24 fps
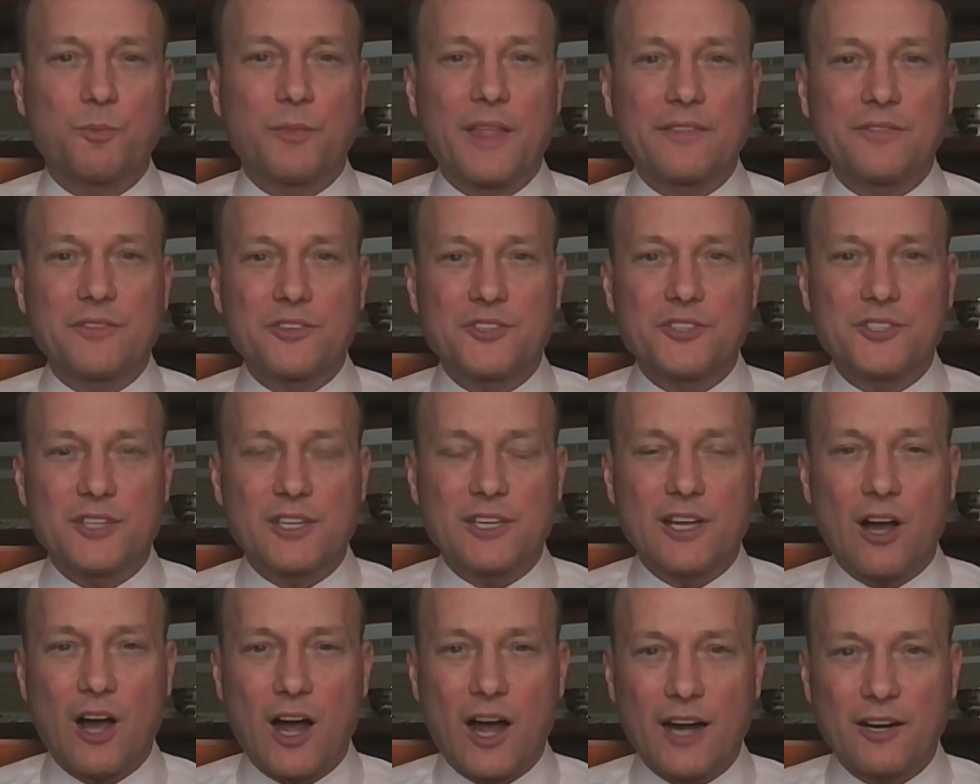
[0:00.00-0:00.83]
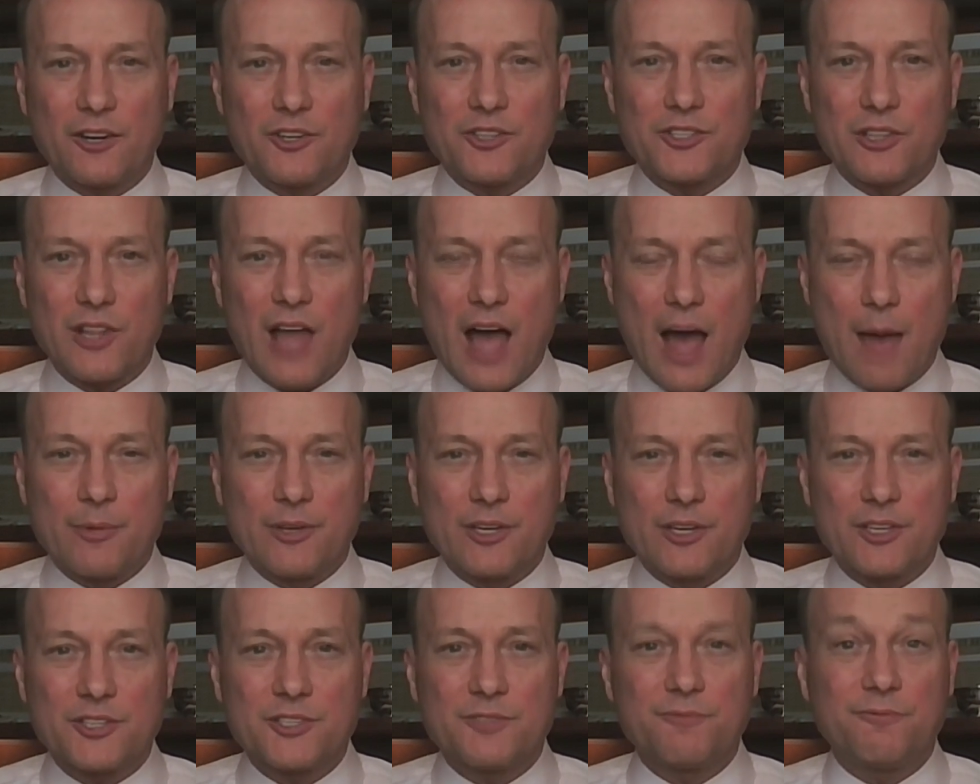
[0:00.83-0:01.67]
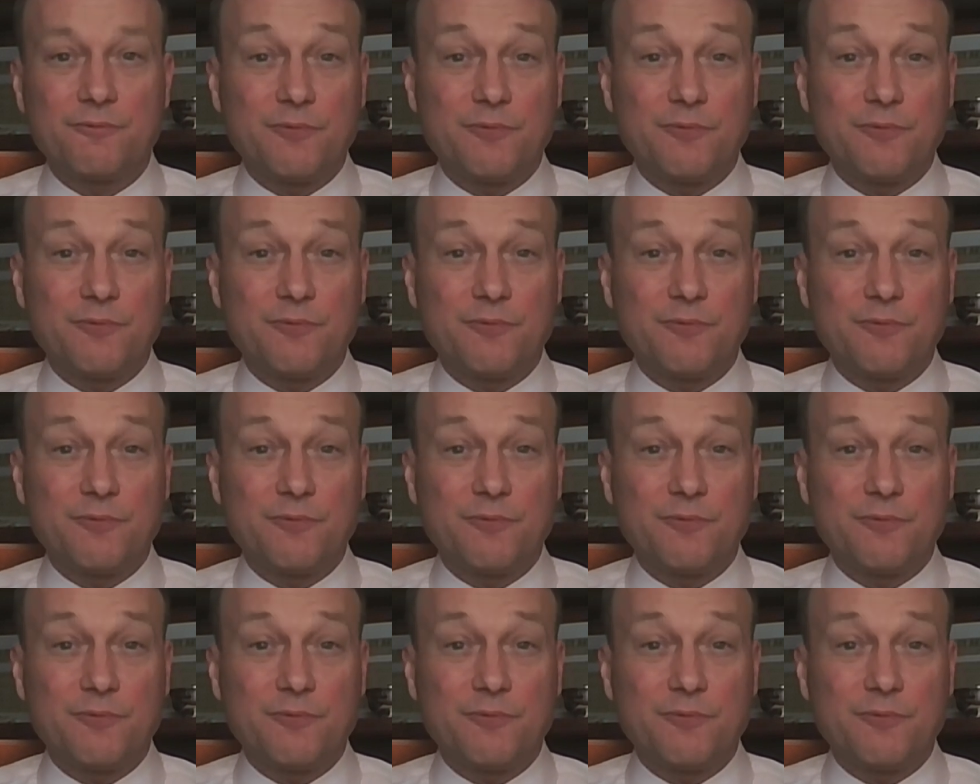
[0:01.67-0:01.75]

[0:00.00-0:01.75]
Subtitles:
that the city hires lobbyists,